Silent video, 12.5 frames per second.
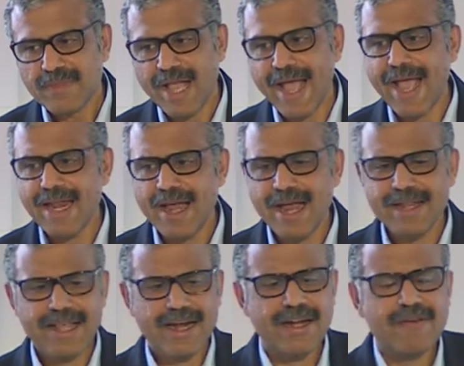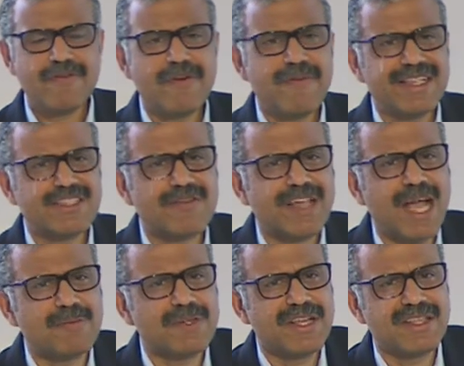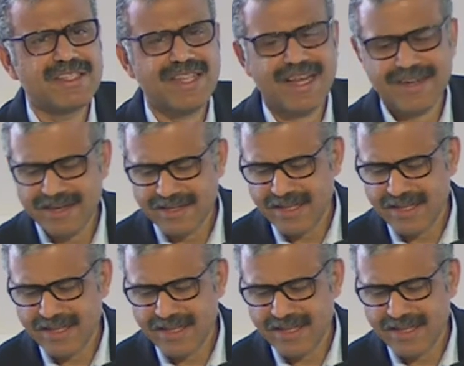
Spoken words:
And there are different ways of capturing the sectors.